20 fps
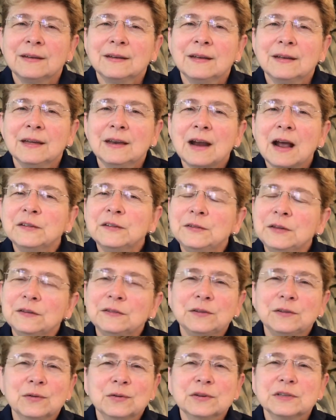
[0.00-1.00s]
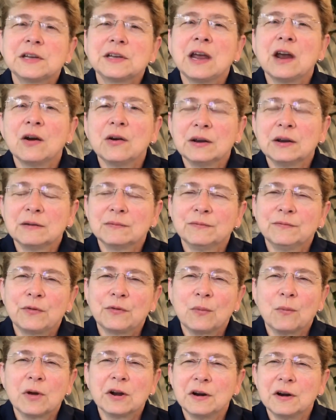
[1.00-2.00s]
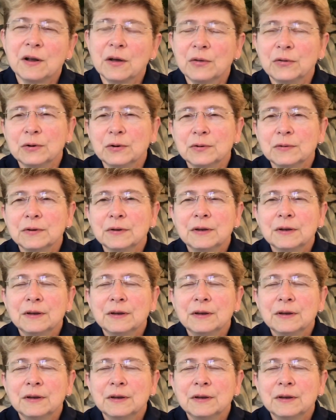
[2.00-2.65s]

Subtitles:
And I see students caring for one another